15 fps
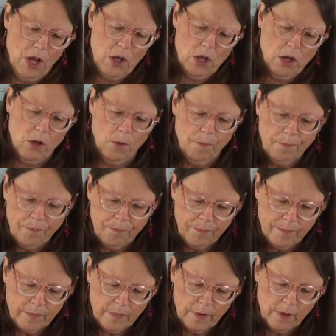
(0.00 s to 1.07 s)
Uh-oh,
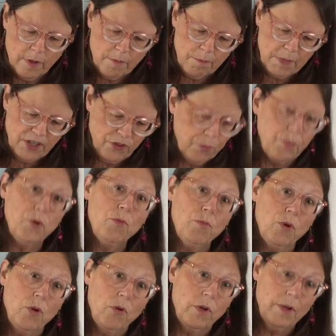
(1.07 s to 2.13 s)
my spoon
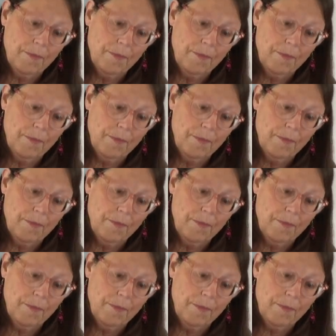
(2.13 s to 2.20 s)
broke.